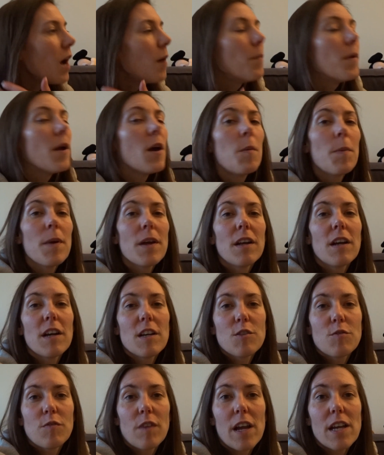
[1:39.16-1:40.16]
It'll be a
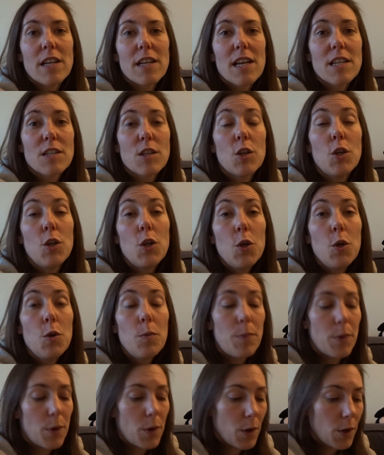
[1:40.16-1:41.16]
nice read. It's a new
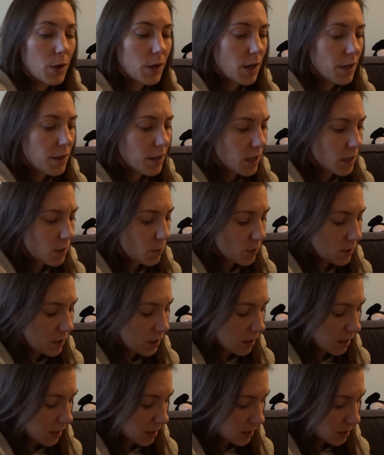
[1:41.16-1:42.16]
book. I think it's a
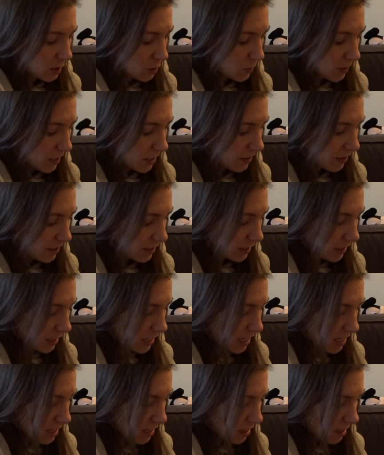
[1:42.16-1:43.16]

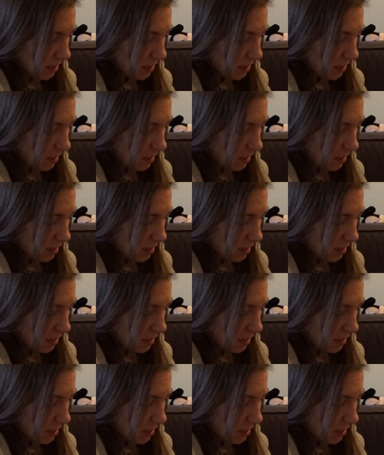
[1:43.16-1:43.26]
2019